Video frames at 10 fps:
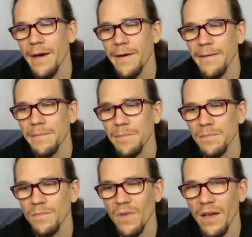And
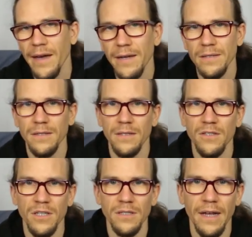it's
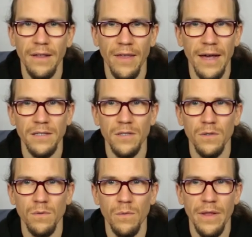just like that
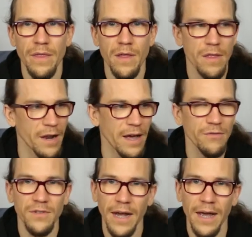with the
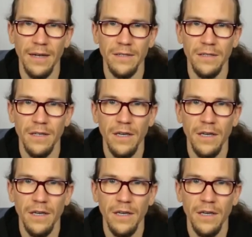left hand.